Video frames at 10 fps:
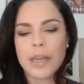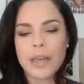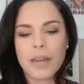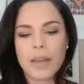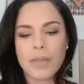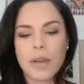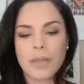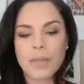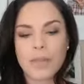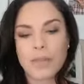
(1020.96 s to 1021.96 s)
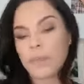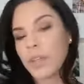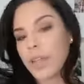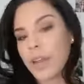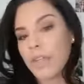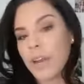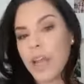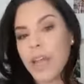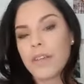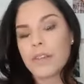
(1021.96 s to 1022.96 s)
obviously I'm looking every
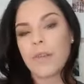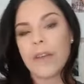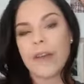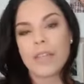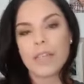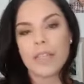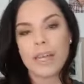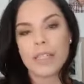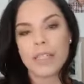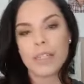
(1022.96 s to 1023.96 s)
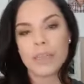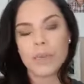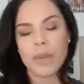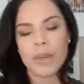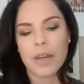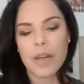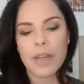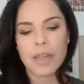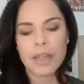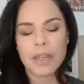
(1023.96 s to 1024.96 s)
day, so I have a good idea of where
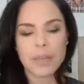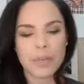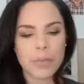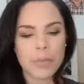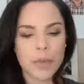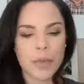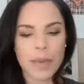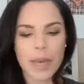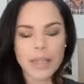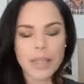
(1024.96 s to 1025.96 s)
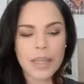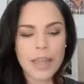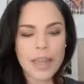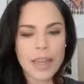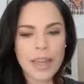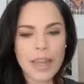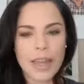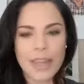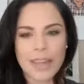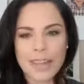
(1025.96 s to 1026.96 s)
to put you at.
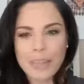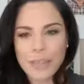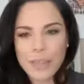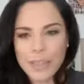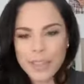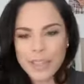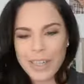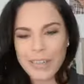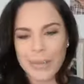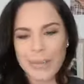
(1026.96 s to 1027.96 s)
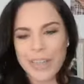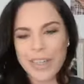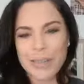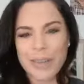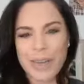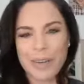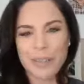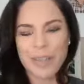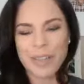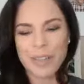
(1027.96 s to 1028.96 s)
And thanks for watching, everybody. This was kind of
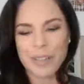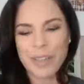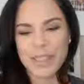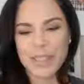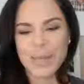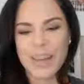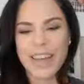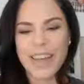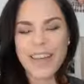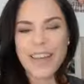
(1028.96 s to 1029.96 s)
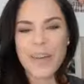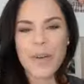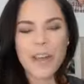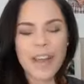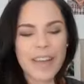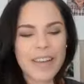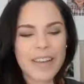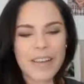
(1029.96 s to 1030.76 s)
fun to do it this way. Okay,